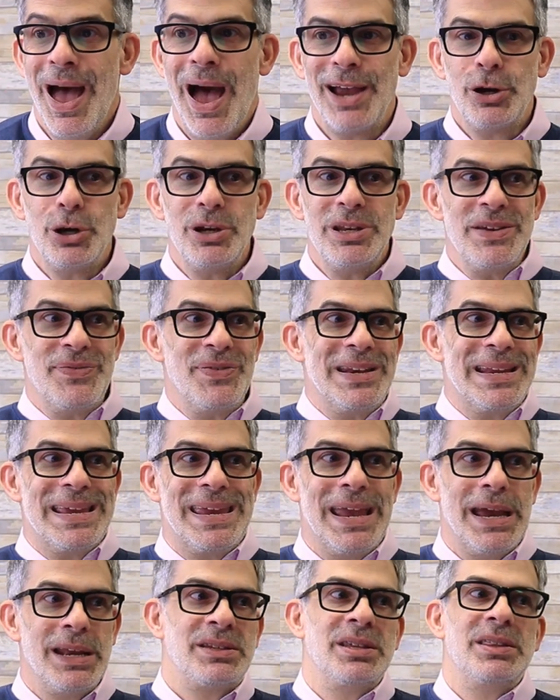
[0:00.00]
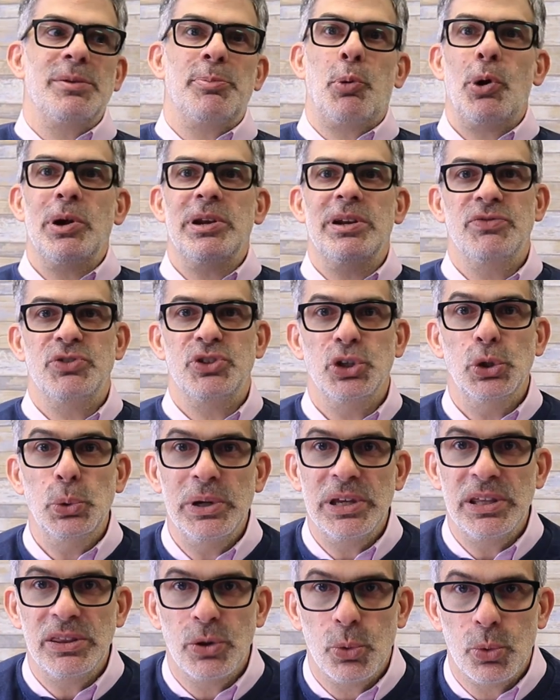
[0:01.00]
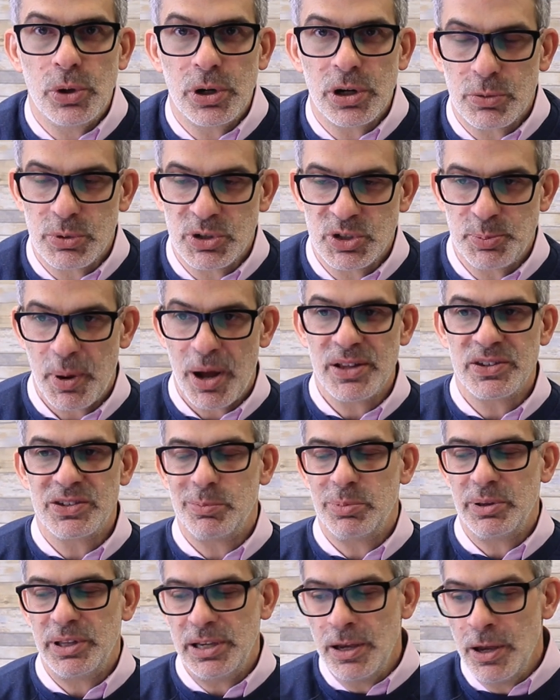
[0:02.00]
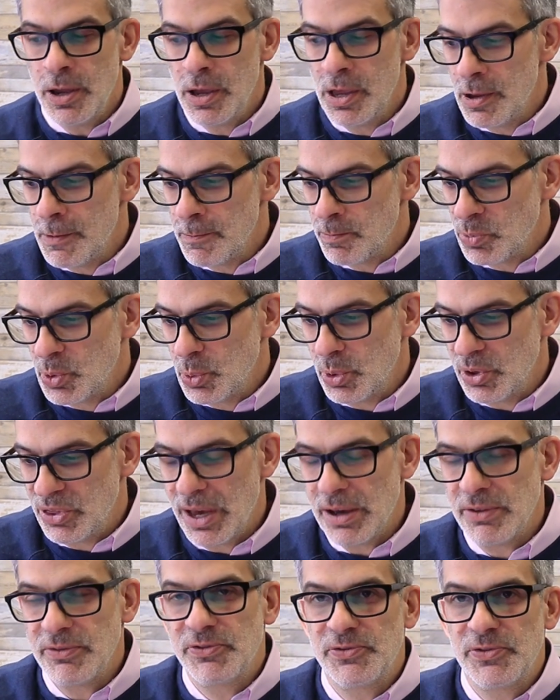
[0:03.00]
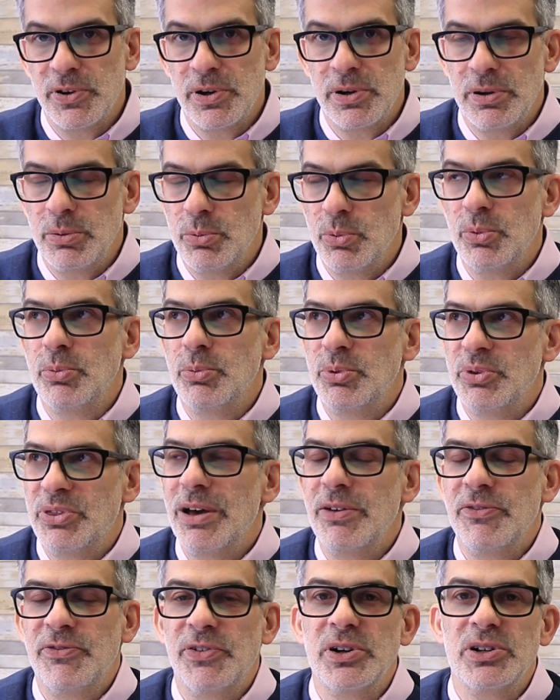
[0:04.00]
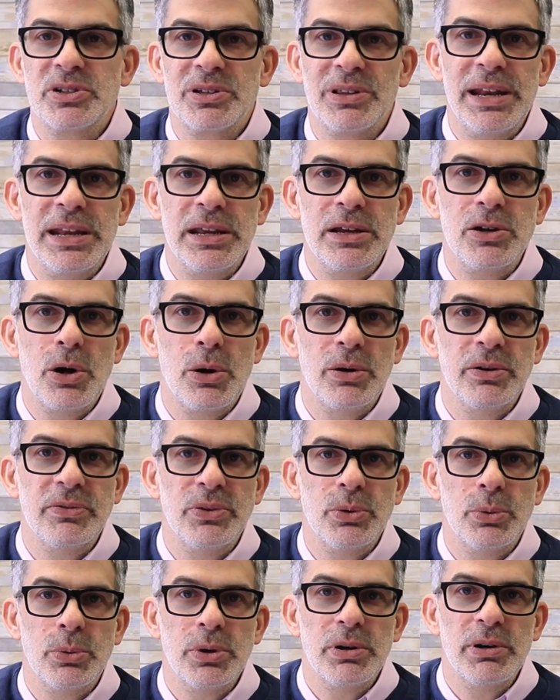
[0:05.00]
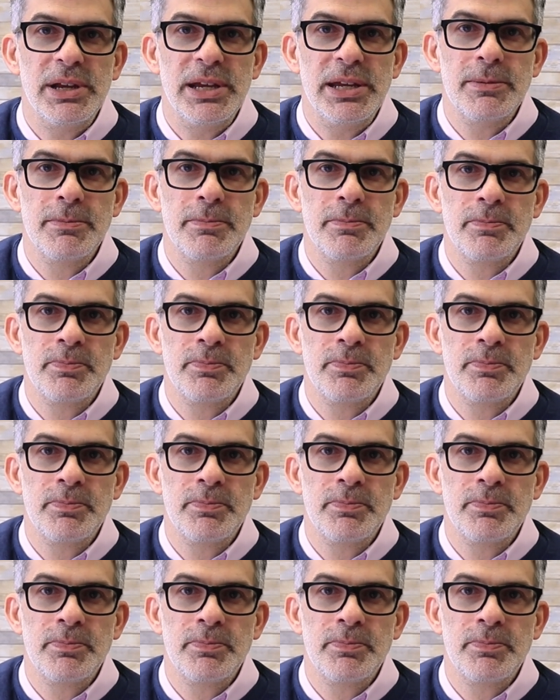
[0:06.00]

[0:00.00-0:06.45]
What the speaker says: I couldn't even get to the point of doing the work responsibly without first letting go of the worry.